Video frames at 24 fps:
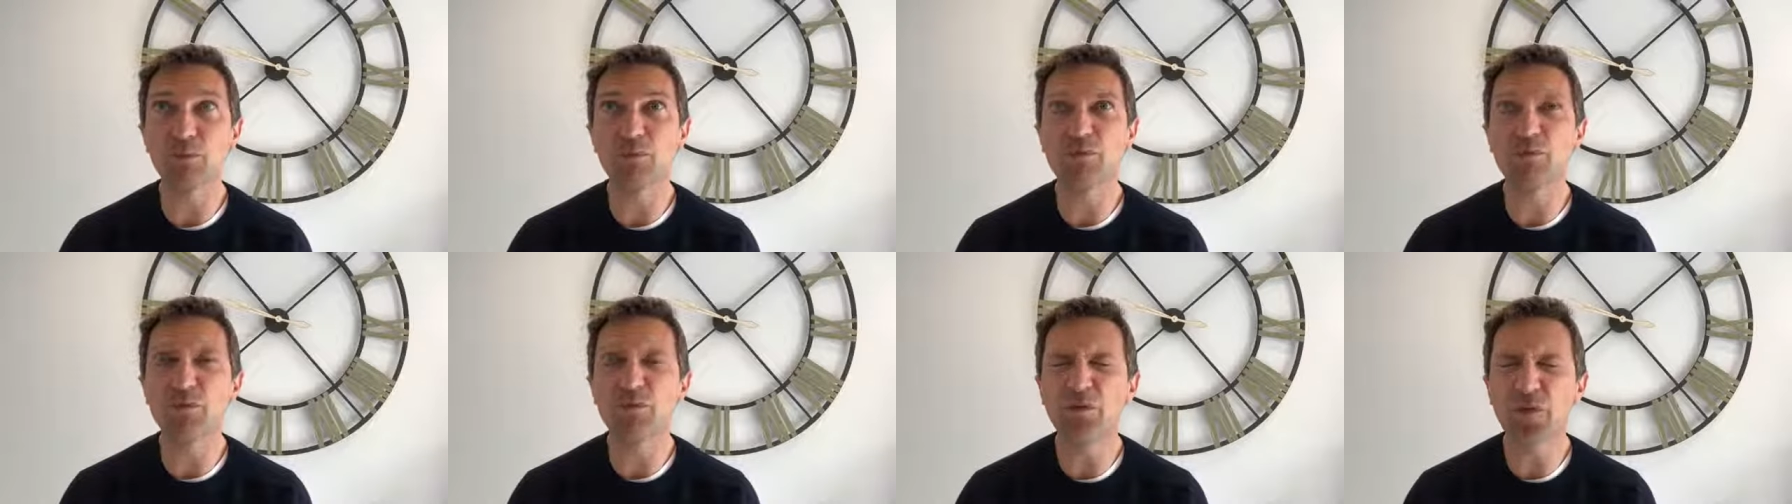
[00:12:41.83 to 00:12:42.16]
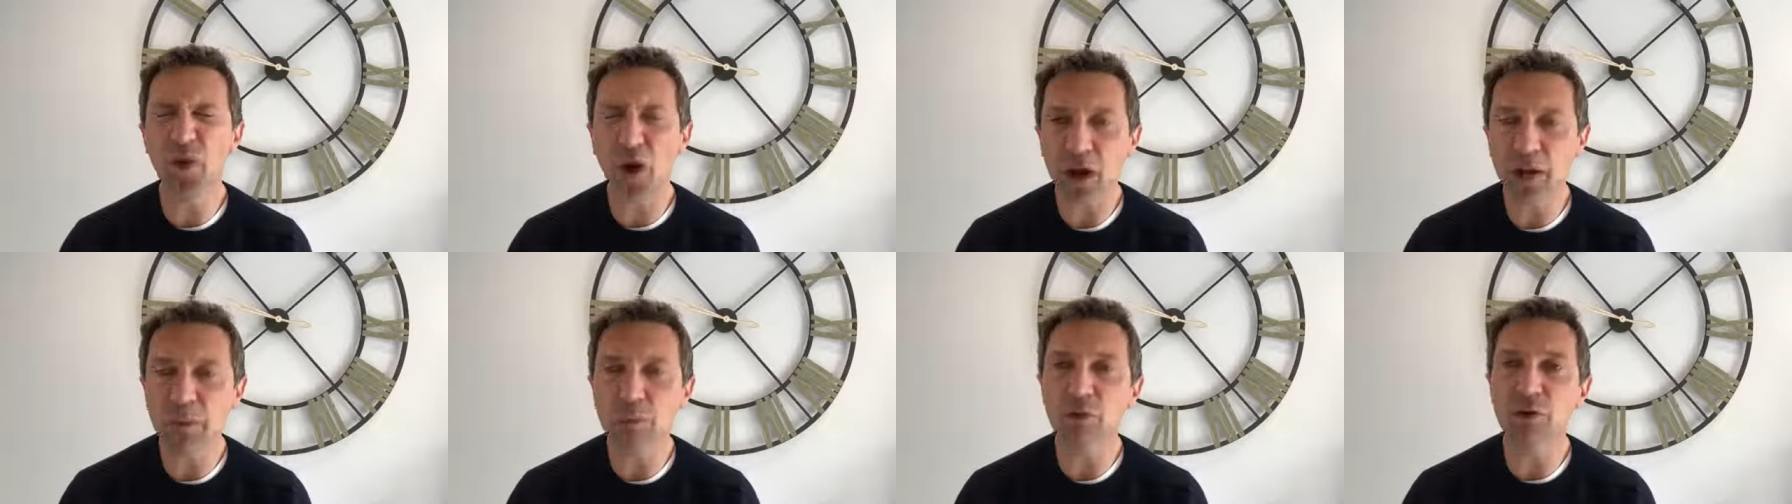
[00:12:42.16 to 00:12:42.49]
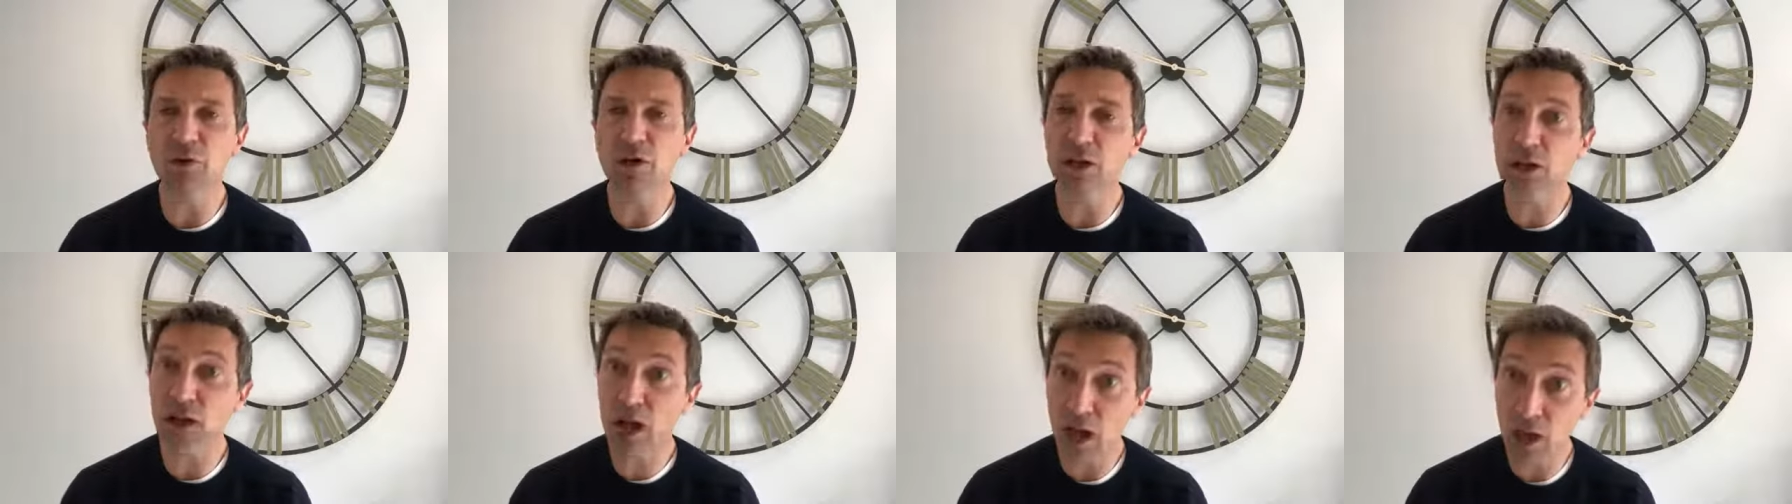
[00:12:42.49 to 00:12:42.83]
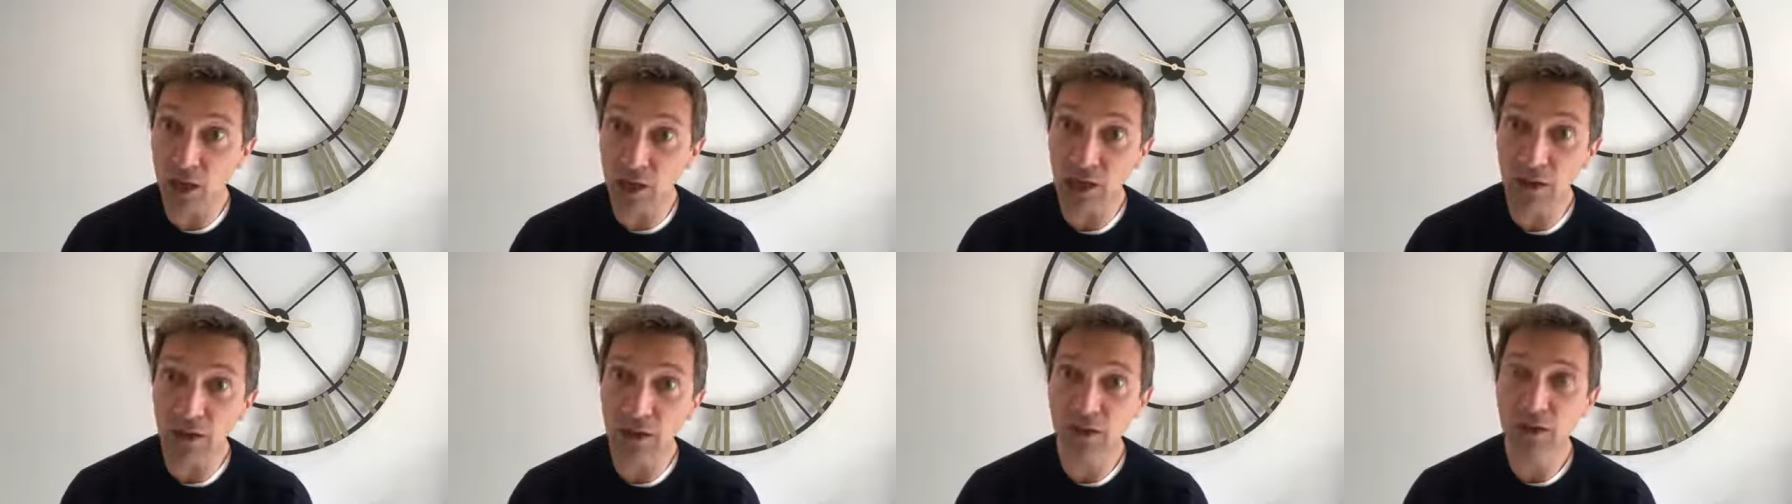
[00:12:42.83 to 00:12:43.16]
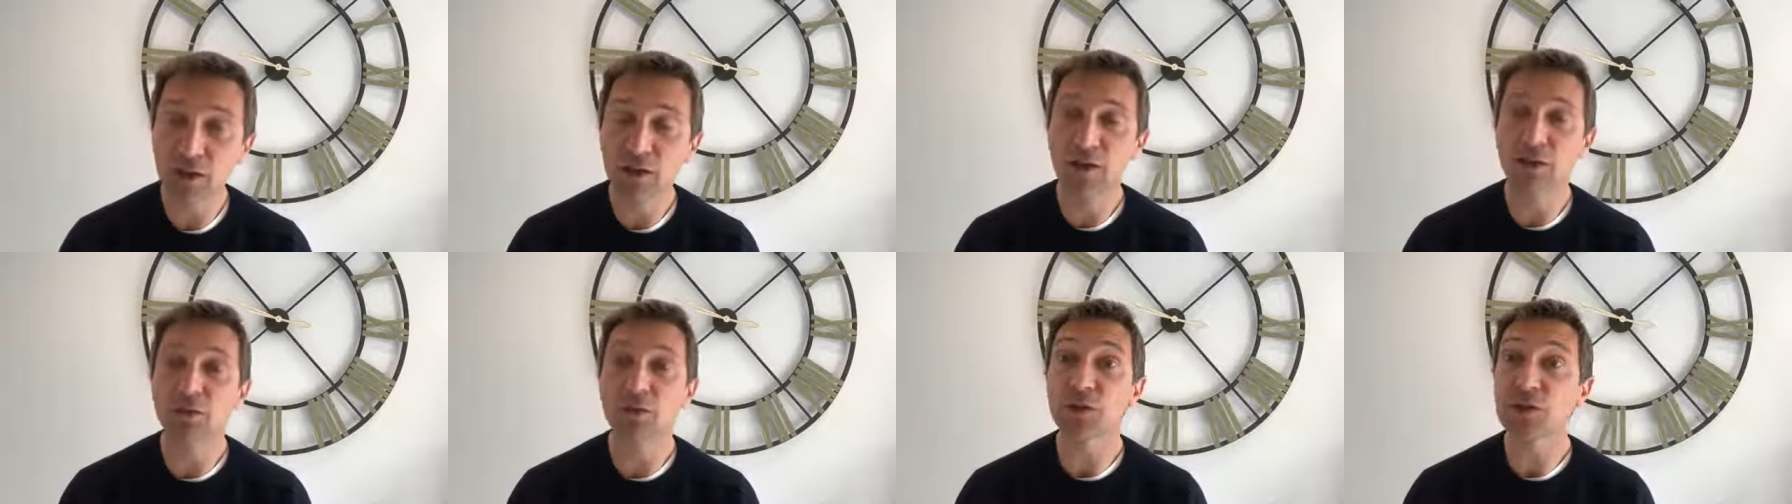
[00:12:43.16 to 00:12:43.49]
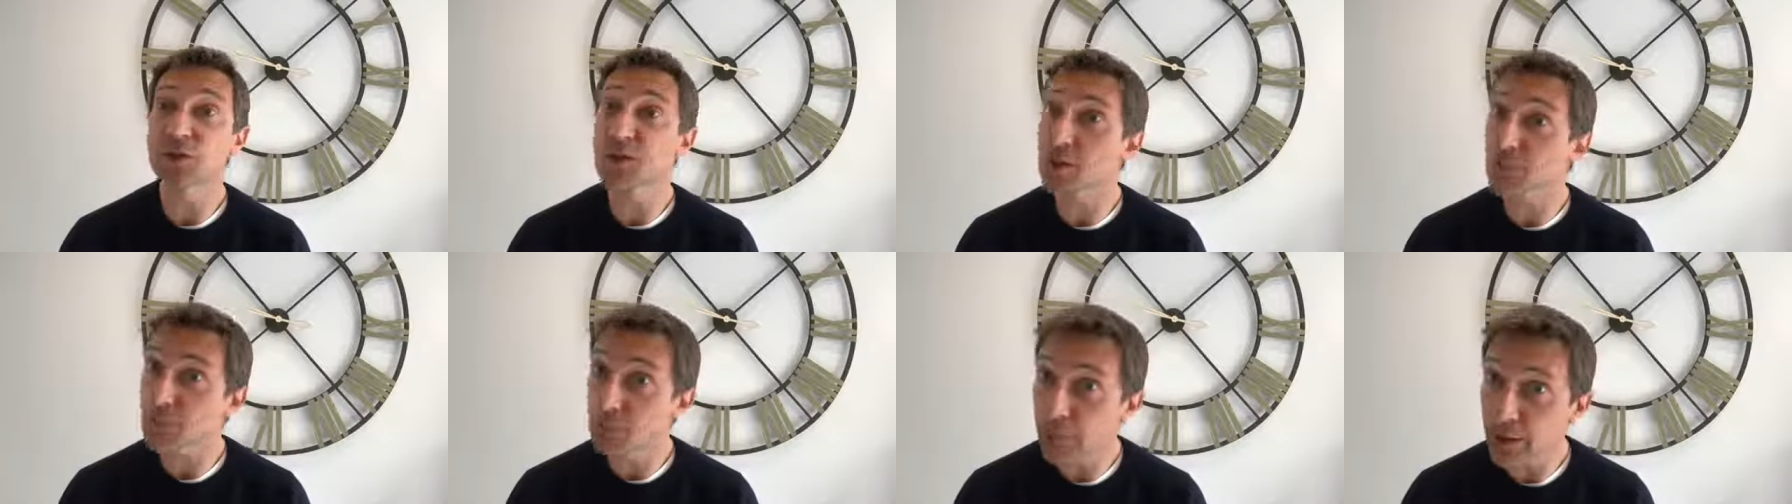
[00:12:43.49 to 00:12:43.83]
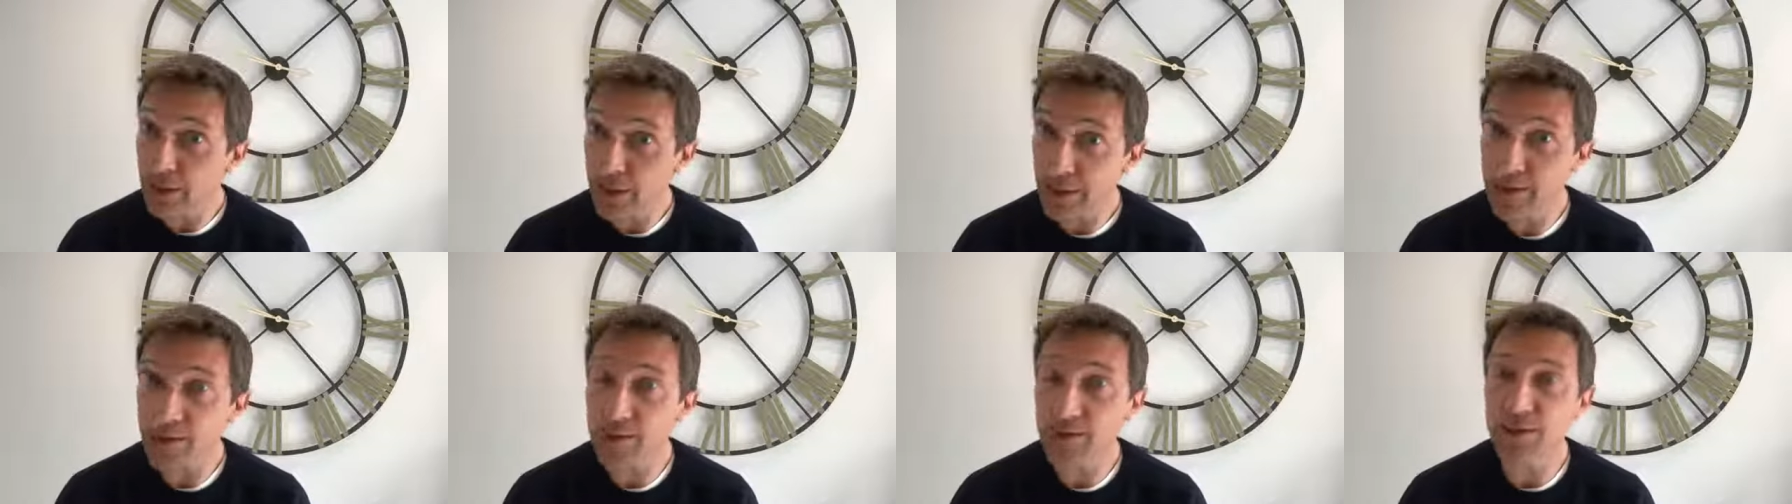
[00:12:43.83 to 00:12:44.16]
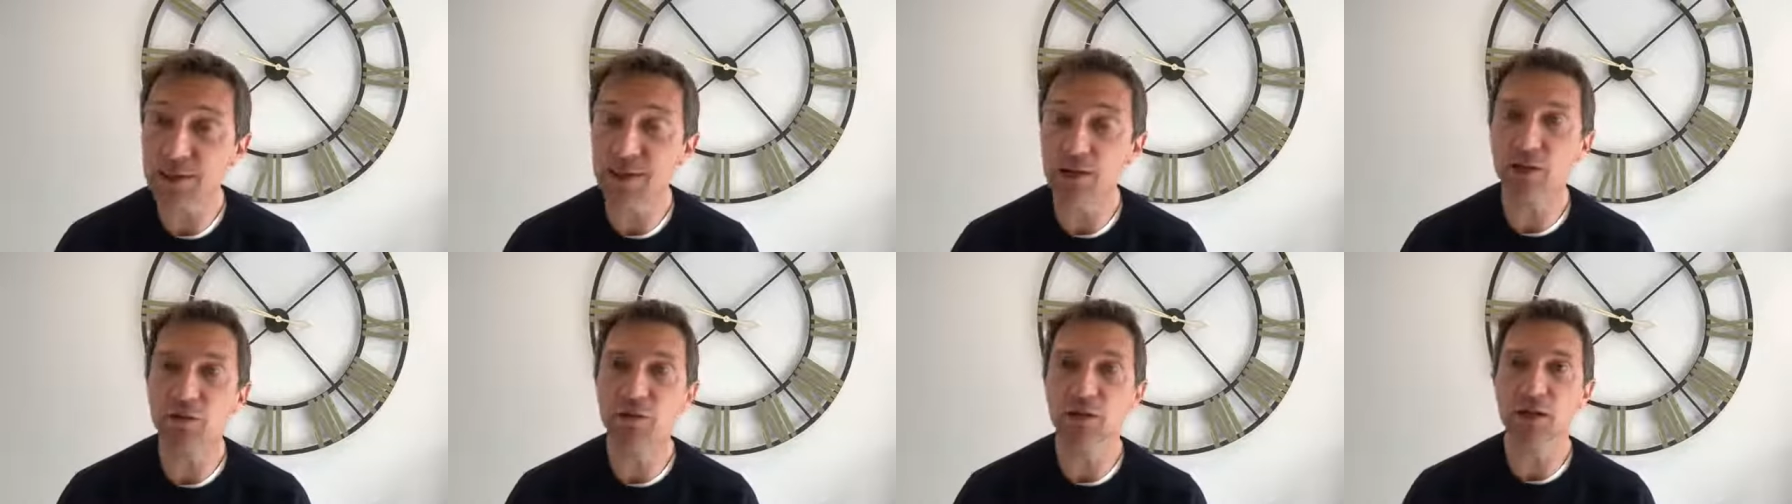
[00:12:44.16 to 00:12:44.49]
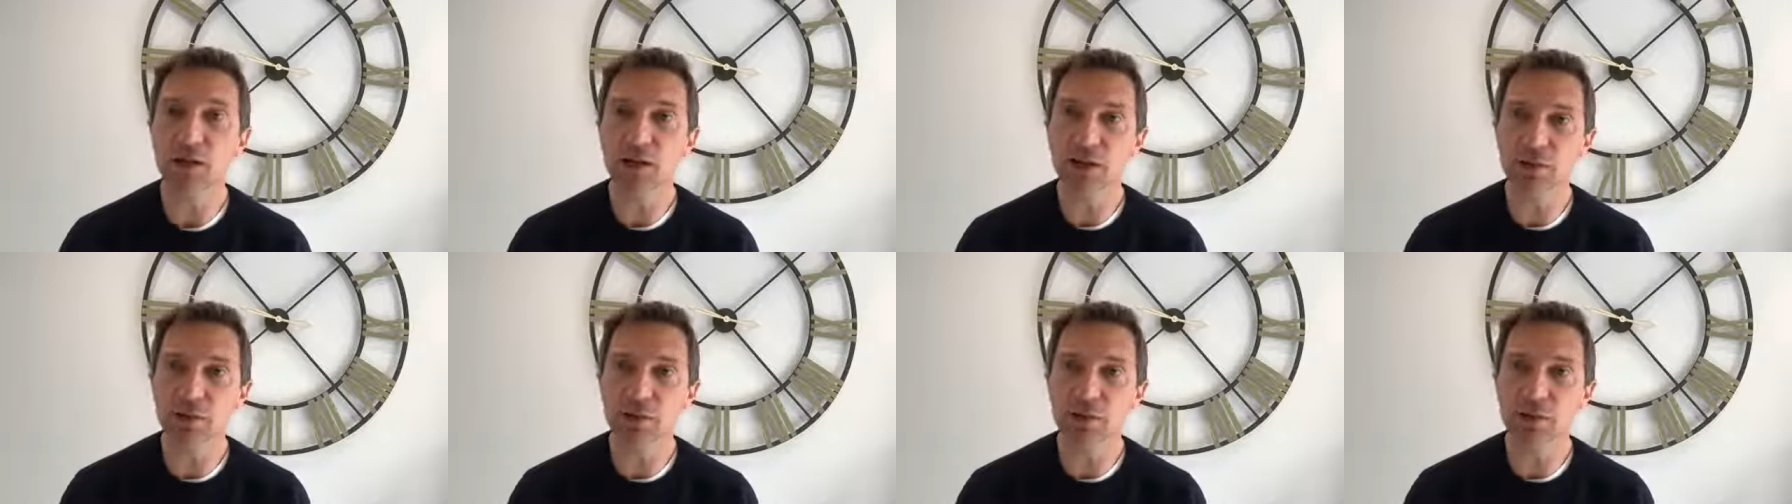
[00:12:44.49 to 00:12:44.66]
vibrant colour, the simplicity of it,